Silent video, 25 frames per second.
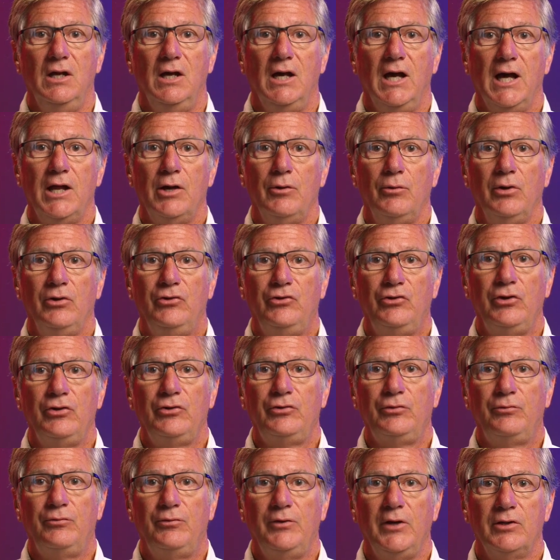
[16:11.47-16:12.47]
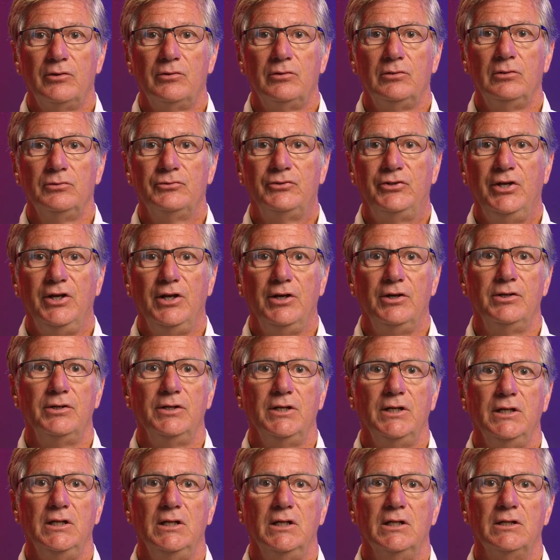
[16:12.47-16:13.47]
How to Resist Federal
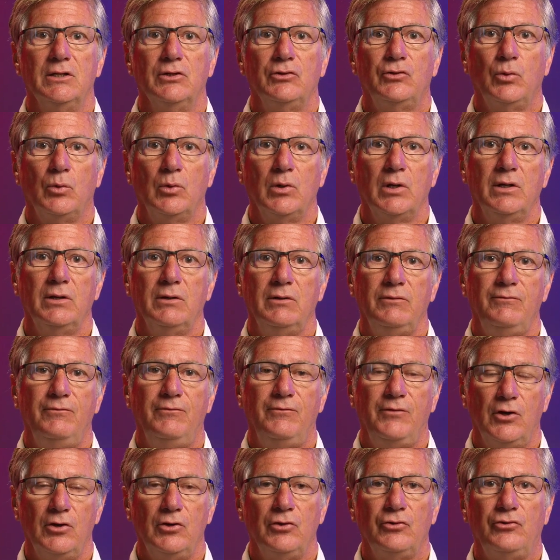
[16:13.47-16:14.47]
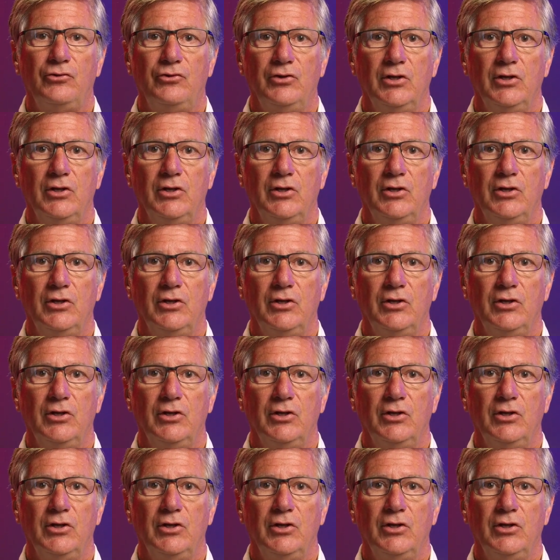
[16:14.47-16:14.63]
Tyranny in the 21st